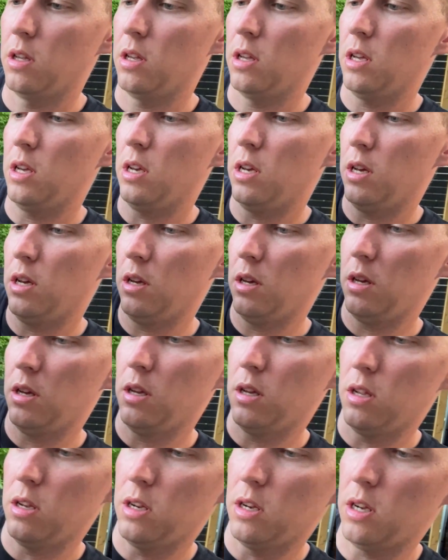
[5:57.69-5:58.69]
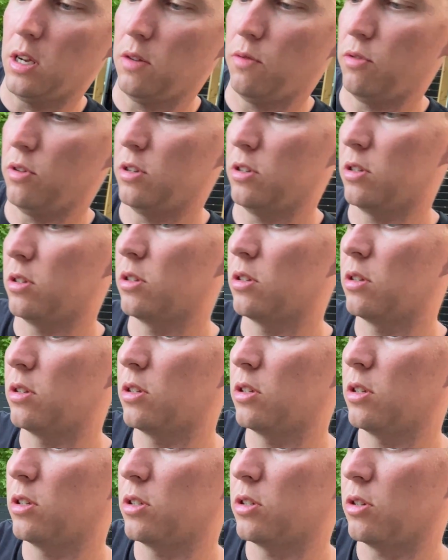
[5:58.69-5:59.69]
And every
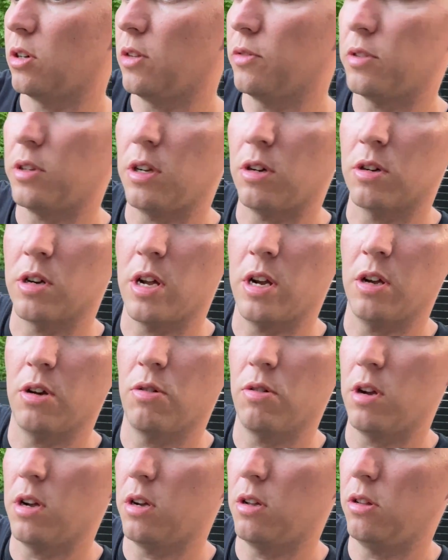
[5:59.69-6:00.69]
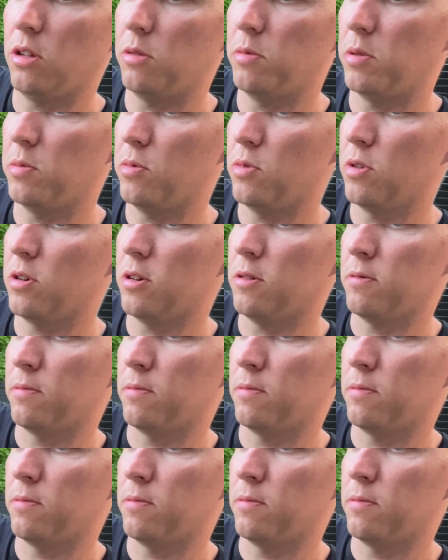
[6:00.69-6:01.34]
so often I'll kind of crank a little bit more.